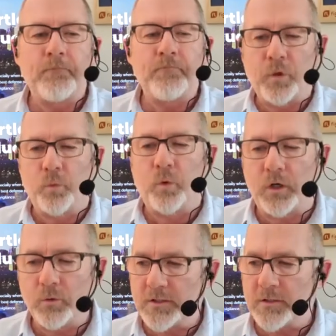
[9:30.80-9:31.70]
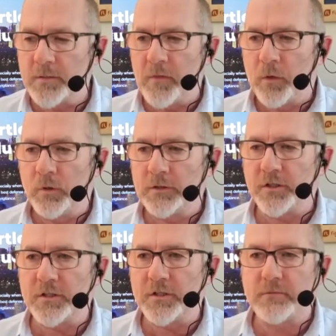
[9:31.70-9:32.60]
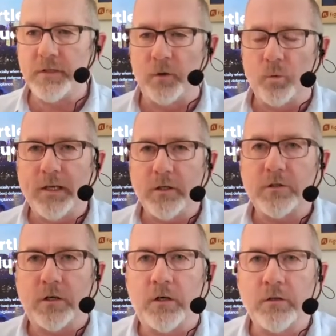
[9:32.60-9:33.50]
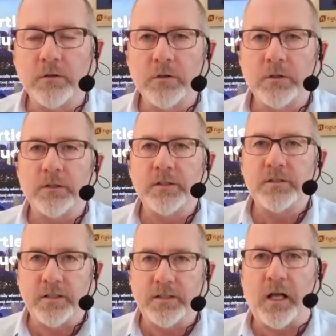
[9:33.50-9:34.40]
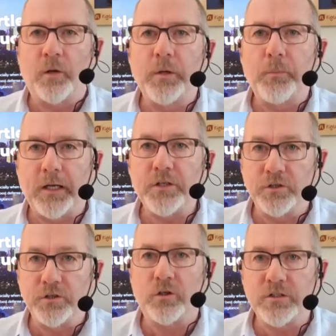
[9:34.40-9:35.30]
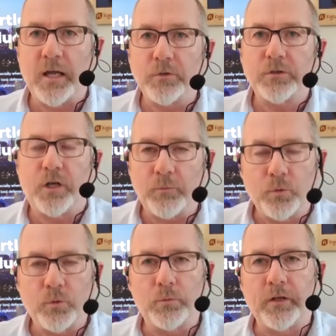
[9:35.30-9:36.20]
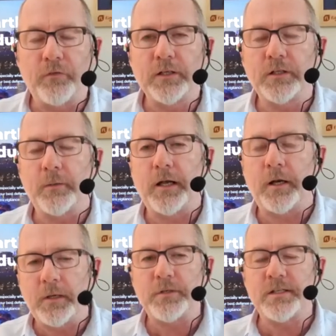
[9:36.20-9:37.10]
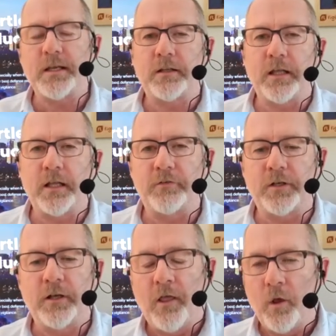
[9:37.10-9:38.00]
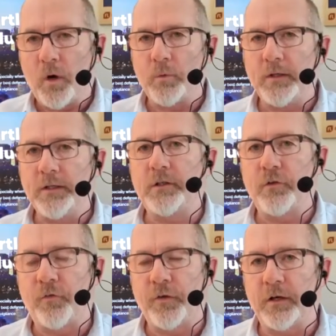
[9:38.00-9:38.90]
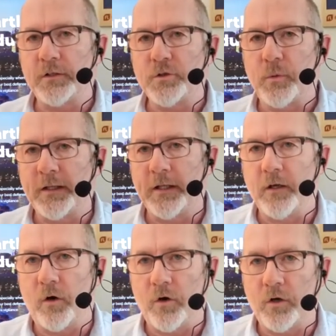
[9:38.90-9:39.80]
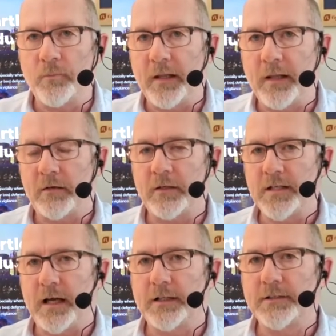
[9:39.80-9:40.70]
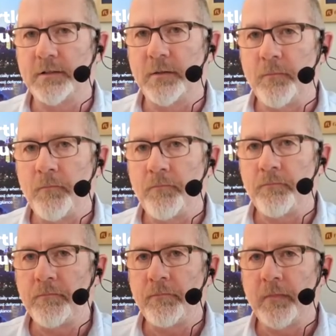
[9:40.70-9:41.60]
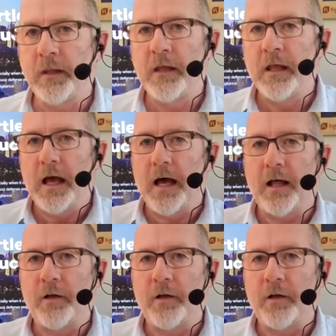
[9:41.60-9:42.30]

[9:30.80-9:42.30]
the word was, well, just, you know, wait your turn, Sit down, be patient. Your time will come. You will be a victim. And I remember saying at the end of it, what we need to fear is when they automate their attacks. And You're